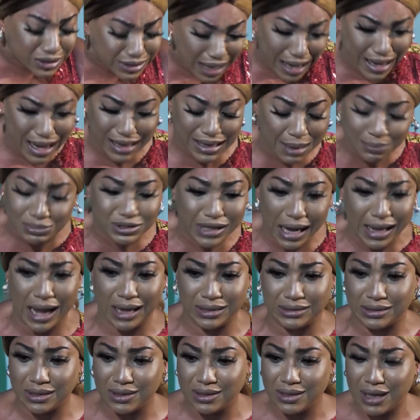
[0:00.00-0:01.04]
just tired, I'm
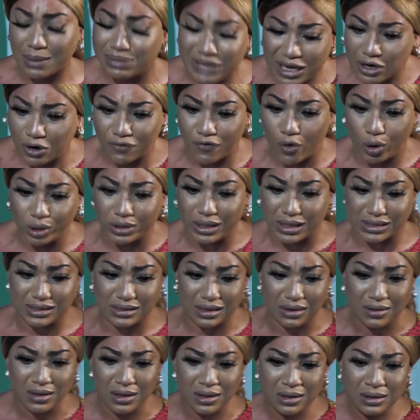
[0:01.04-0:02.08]
tired. I'm tired of all
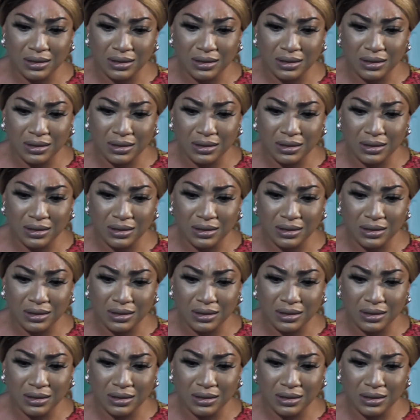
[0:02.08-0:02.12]
this.